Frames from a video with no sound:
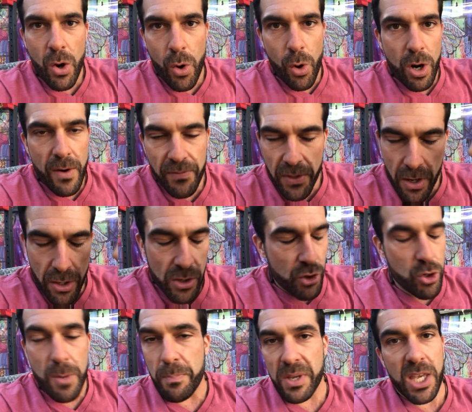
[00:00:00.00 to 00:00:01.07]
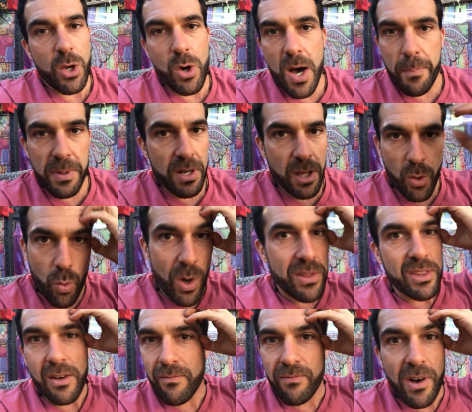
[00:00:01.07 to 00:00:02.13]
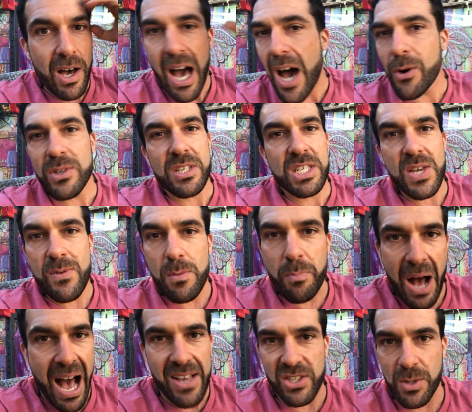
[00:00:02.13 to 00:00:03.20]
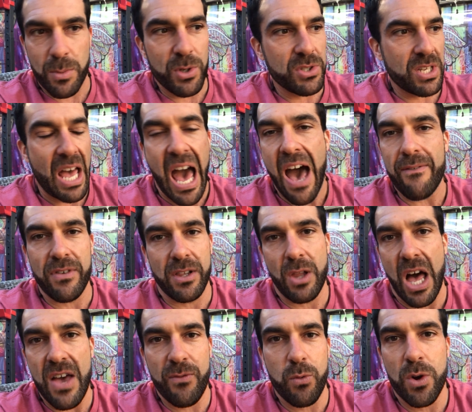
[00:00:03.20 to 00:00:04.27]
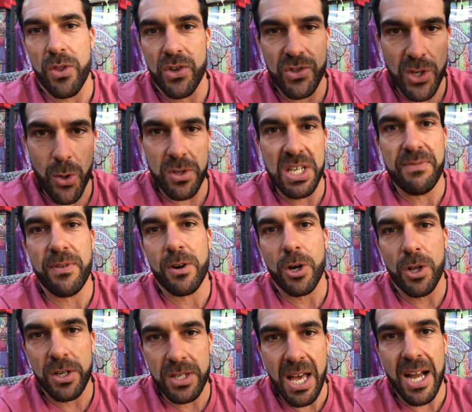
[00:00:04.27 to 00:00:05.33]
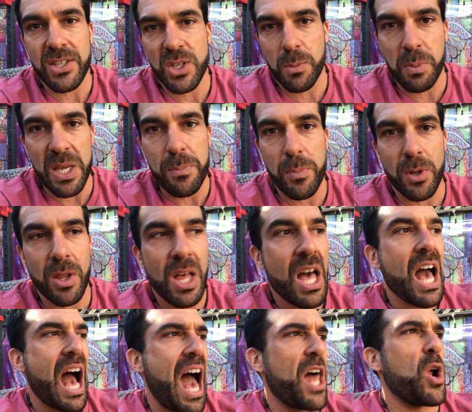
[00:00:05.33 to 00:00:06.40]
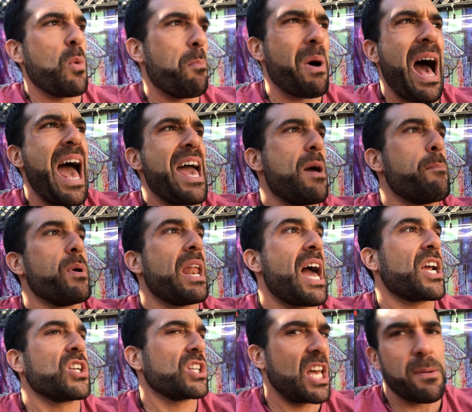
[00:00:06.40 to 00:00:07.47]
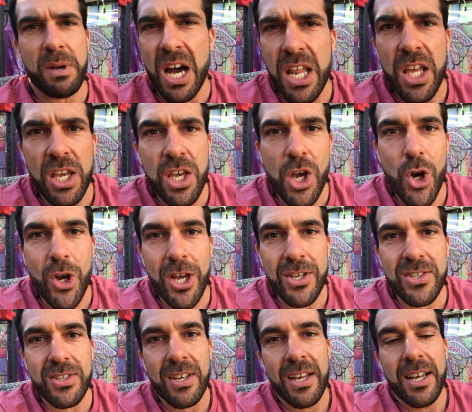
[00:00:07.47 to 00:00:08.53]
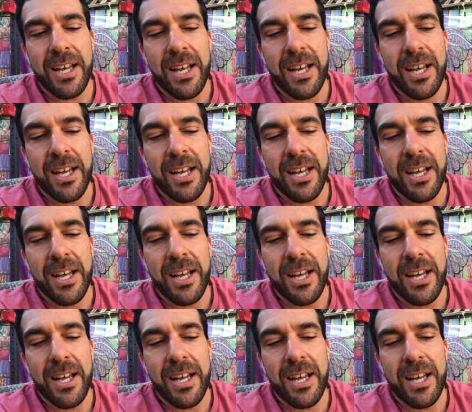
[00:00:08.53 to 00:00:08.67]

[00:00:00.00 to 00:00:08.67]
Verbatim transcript: or if they're tripping you up and you're like, what the fuck? How is this even possible to have a life where there's no difficult or toxic people? I don't buy it, but actually I'm kind of curious